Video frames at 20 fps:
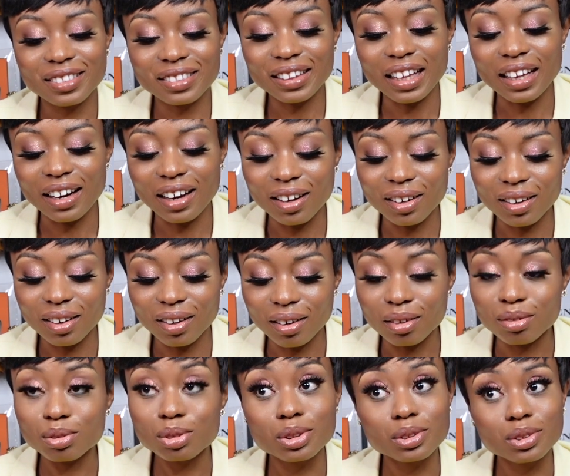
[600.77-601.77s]
that I
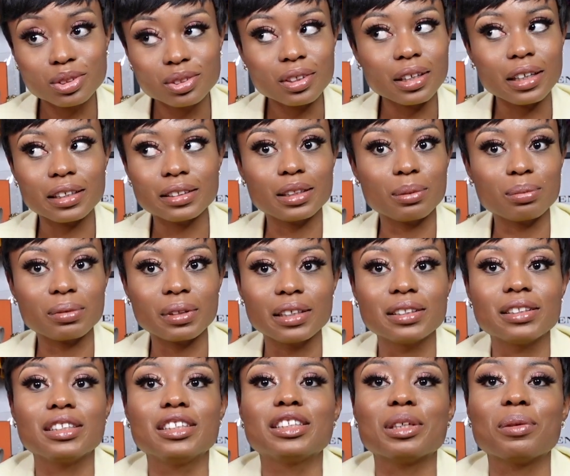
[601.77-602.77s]
love, except I
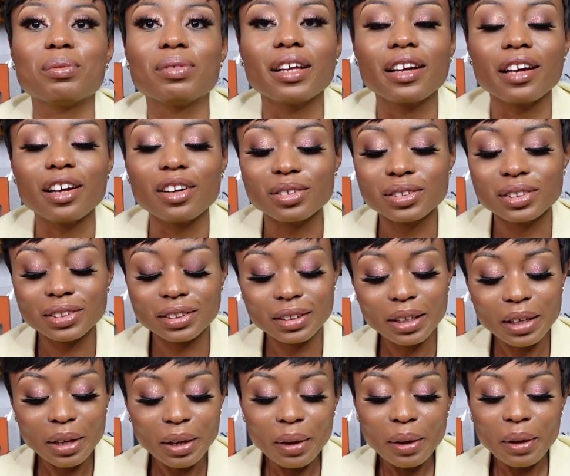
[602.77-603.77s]
see something else.
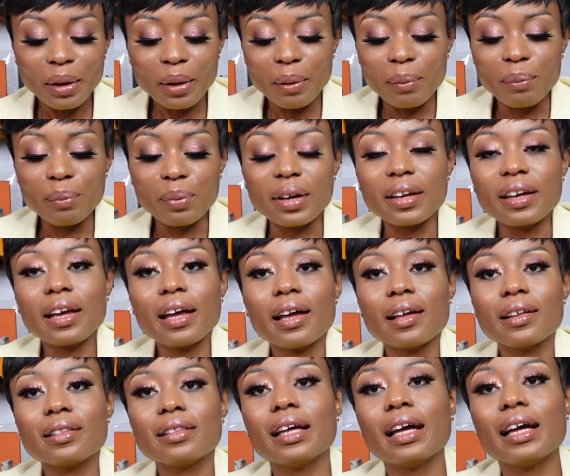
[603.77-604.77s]
But
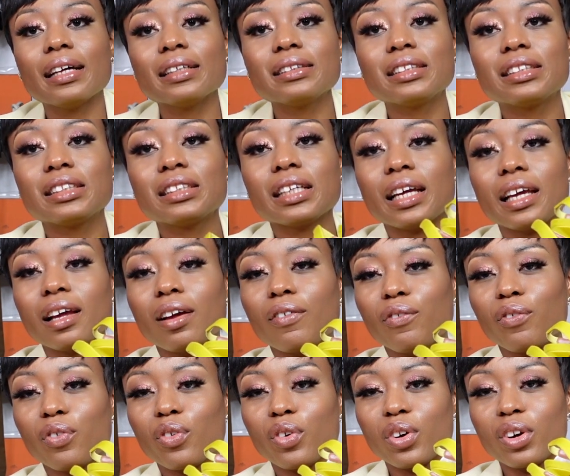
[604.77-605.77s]
yeah, that's it
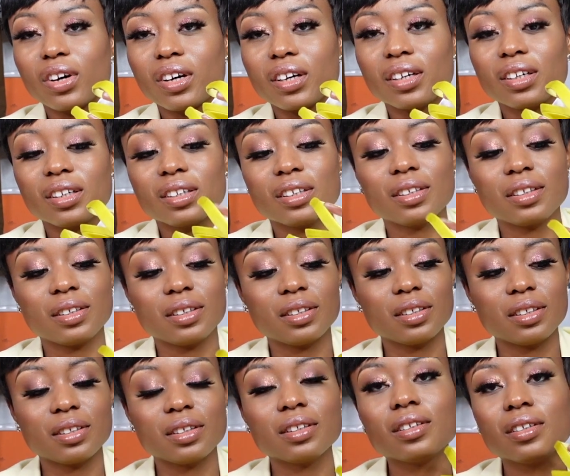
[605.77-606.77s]
for
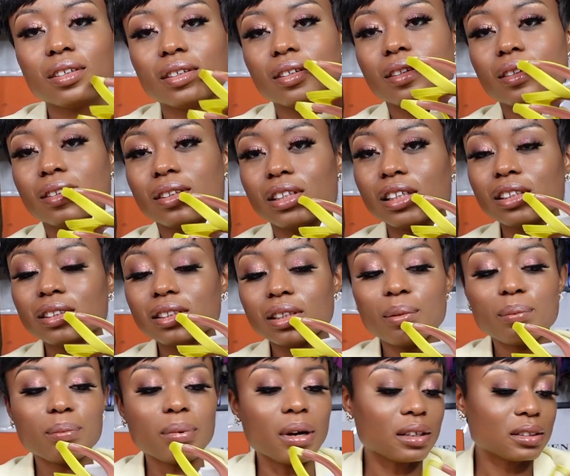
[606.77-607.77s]
this
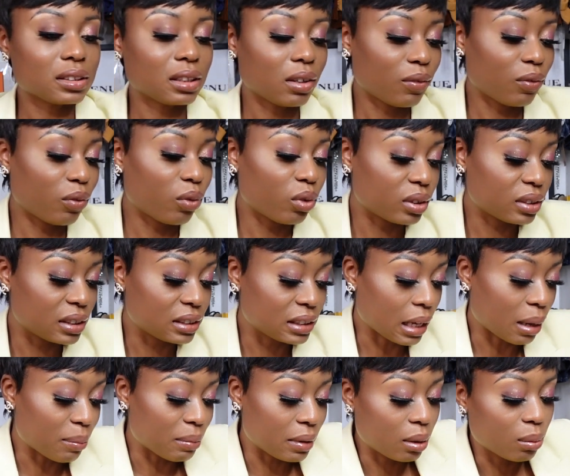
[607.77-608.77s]
unboxing for this
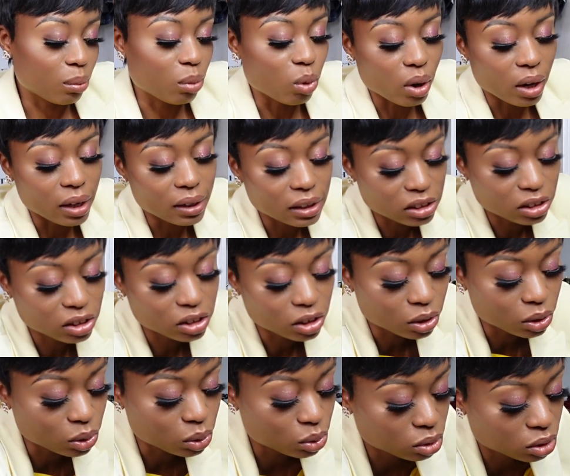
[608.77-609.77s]
Amina Muaddi
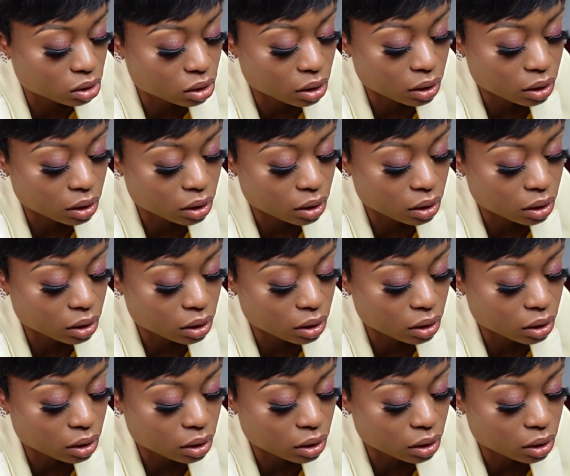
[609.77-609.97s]
shoes.